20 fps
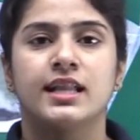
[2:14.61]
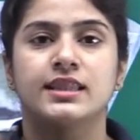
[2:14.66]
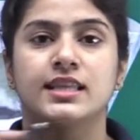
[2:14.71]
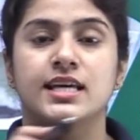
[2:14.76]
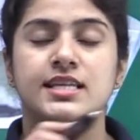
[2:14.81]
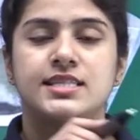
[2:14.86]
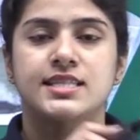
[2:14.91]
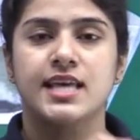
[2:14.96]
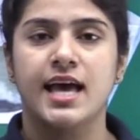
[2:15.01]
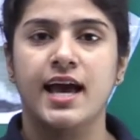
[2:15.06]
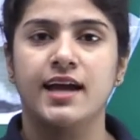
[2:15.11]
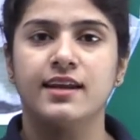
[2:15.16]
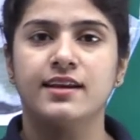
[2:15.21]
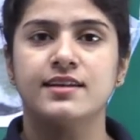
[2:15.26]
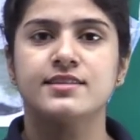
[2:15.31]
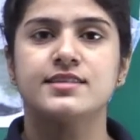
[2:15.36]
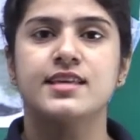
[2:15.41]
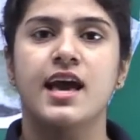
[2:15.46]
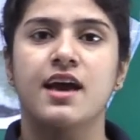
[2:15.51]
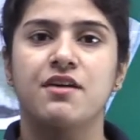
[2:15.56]
The sand
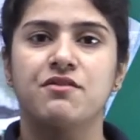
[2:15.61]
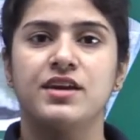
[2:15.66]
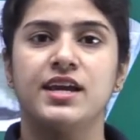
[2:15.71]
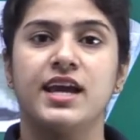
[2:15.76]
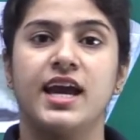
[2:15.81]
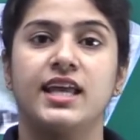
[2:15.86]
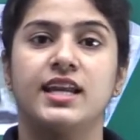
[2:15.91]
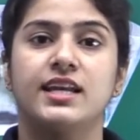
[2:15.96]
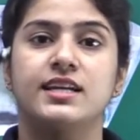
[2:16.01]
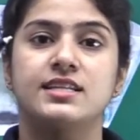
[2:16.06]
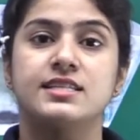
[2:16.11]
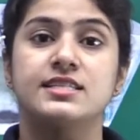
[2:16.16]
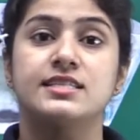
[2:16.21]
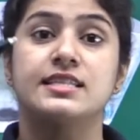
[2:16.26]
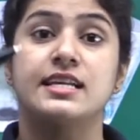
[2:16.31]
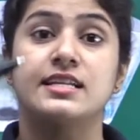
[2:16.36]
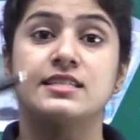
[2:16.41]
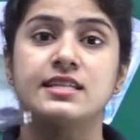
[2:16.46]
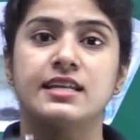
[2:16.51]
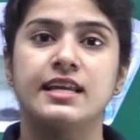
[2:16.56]
is heavy and it is
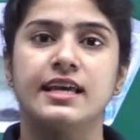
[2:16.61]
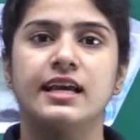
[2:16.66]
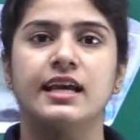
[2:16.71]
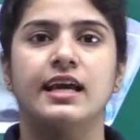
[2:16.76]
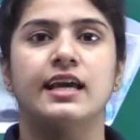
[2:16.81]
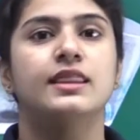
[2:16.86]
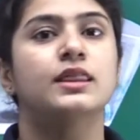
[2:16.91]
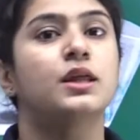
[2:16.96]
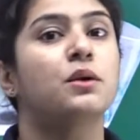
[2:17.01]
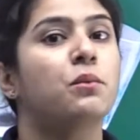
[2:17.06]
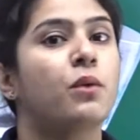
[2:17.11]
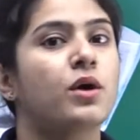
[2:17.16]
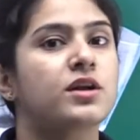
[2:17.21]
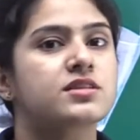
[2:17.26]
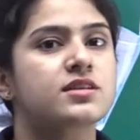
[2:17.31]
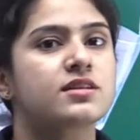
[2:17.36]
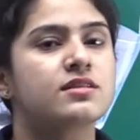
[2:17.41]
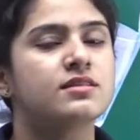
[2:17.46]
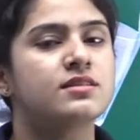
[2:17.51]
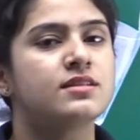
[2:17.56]
settling in the
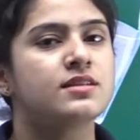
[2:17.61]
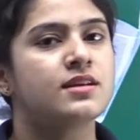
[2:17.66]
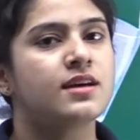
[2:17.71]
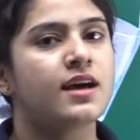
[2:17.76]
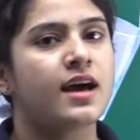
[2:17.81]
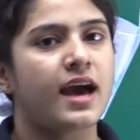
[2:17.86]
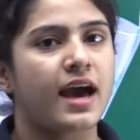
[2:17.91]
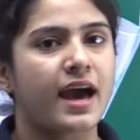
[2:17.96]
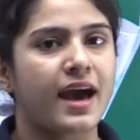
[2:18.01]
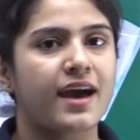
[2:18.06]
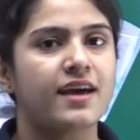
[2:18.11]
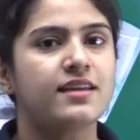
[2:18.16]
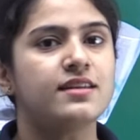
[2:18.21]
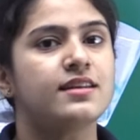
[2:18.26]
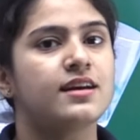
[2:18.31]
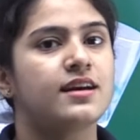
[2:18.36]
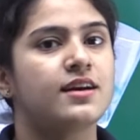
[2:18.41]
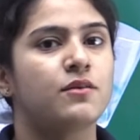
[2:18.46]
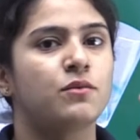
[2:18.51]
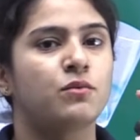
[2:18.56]
water,
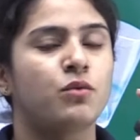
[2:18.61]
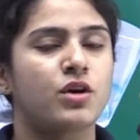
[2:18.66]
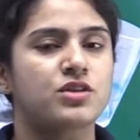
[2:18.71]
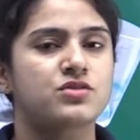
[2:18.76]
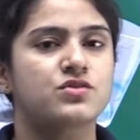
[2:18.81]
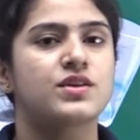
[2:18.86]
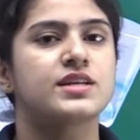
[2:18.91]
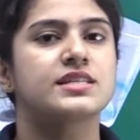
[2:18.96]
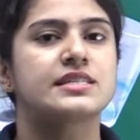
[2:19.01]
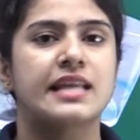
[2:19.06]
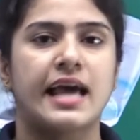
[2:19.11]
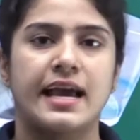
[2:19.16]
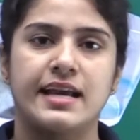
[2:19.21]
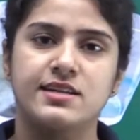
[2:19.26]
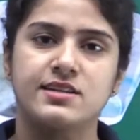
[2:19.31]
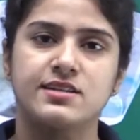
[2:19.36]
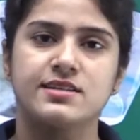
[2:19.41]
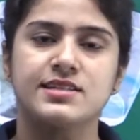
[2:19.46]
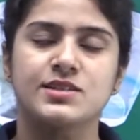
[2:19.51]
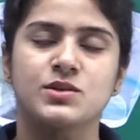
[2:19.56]
and water is
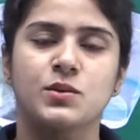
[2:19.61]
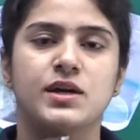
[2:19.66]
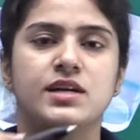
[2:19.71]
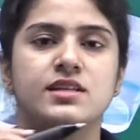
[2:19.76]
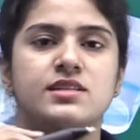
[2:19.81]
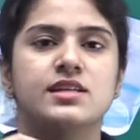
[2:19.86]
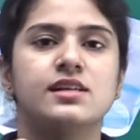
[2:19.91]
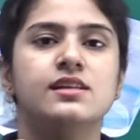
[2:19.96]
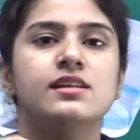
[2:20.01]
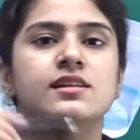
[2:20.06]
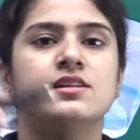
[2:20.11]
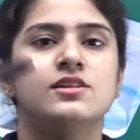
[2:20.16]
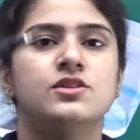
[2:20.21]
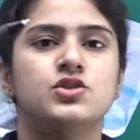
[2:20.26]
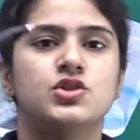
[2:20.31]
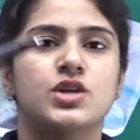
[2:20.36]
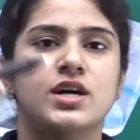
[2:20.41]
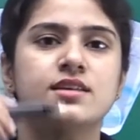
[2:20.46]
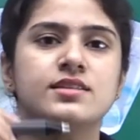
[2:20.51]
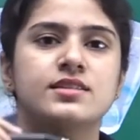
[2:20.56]
lighter, so it will
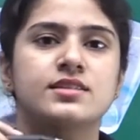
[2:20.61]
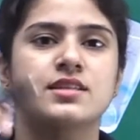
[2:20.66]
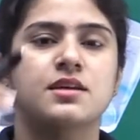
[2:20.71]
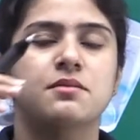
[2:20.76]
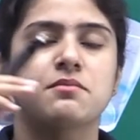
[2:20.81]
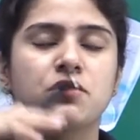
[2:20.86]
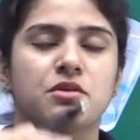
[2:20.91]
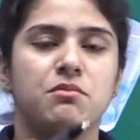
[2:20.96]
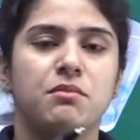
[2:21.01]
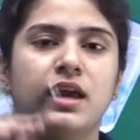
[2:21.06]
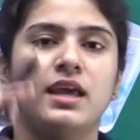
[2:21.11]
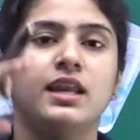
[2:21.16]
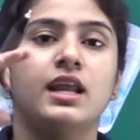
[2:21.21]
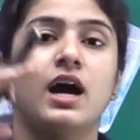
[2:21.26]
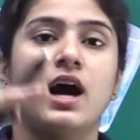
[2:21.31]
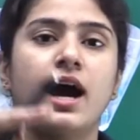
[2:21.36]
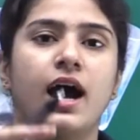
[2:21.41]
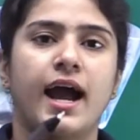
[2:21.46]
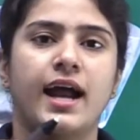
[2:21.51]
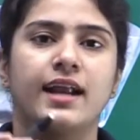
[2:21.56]
just remain
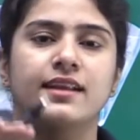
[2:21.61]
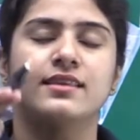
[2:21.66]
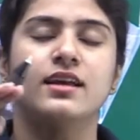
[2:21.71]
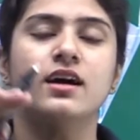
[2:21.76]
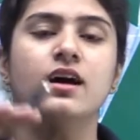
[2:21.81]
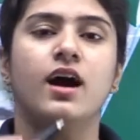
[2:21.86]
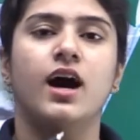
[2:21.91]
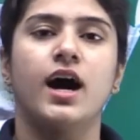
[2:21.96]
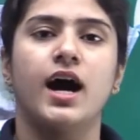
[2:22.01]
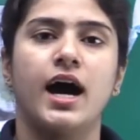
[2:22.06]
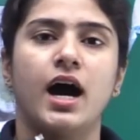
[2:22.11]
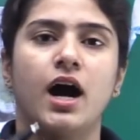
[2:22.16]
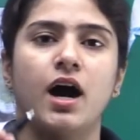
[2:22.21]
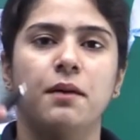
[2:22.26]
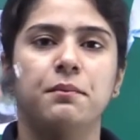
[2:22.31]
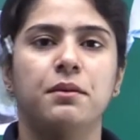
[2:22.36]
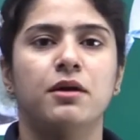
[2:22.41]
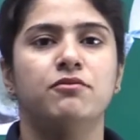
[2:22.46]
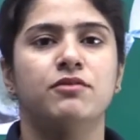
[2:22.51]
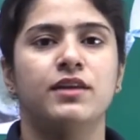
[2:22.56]
at the
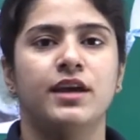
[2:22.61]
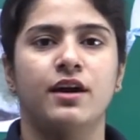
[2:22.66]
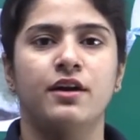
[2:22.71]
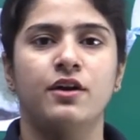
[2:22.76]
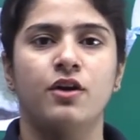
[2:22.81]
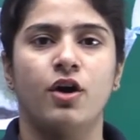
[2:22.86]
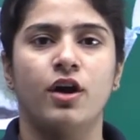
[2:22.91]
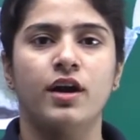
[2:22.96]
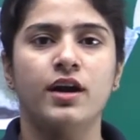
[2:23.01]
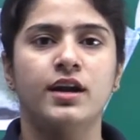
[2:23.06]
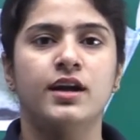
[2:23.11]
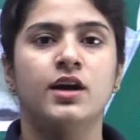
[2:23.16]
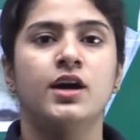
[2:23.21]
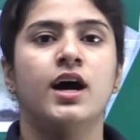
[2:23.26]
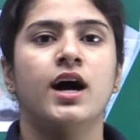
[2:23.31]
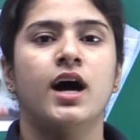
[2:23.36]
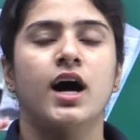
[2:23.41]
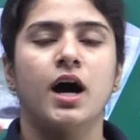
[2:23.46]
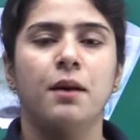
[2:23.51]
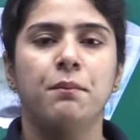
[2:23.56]
above layer or
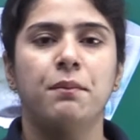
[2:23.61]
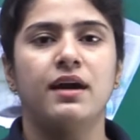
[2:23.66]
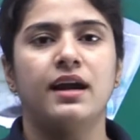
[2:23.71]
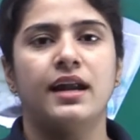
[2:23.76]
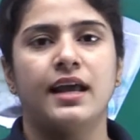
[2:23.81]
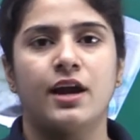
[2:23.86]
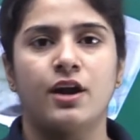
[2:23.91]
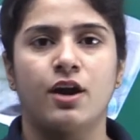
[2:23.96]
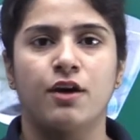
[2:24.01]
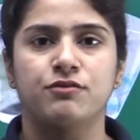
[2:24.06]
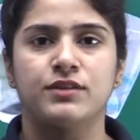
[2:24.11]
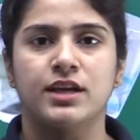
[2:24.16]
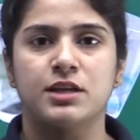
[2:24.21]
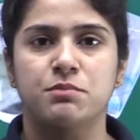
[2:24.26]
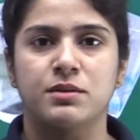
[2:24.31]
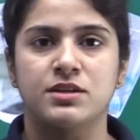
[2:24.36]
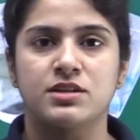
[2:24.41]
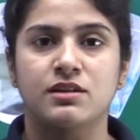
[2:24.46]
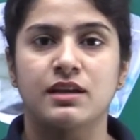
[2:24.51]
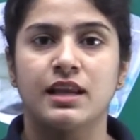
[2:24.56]
upper layer of
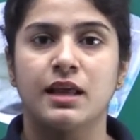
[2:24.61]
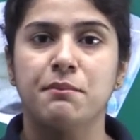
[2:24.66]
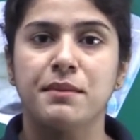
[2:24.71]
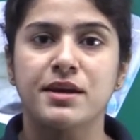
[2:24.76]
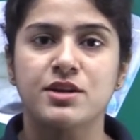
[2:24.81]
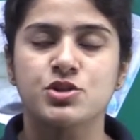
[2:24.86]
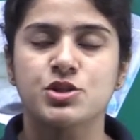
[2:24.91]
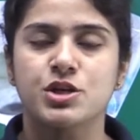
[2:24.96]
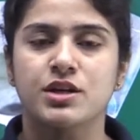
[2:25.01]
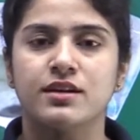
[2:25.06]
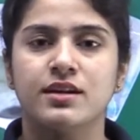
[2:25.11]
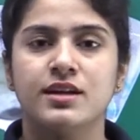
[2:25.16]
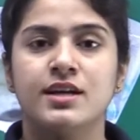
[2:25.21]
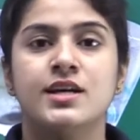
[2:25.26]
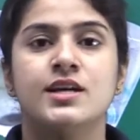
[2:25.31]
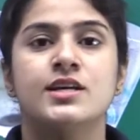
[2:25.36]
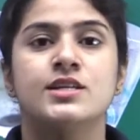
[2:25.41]
that particular mixture.